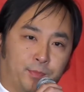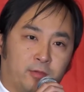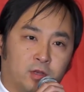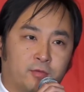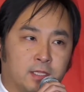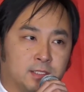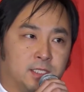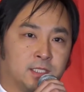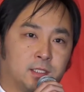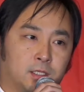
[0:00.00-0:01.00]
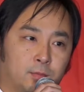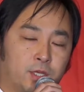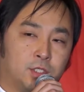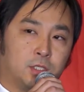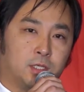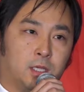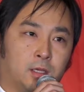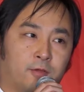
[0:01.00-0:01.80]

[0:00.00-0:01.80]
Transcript: Davidov has just mentioned